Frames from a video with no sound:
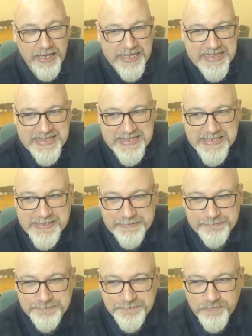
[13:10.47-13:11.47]
It's
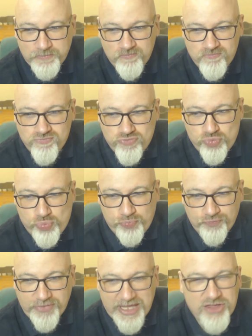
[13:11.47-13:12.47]

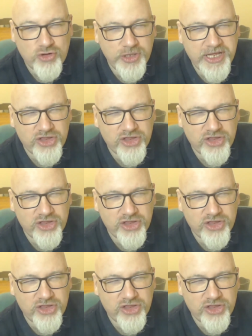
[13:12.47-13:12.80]
got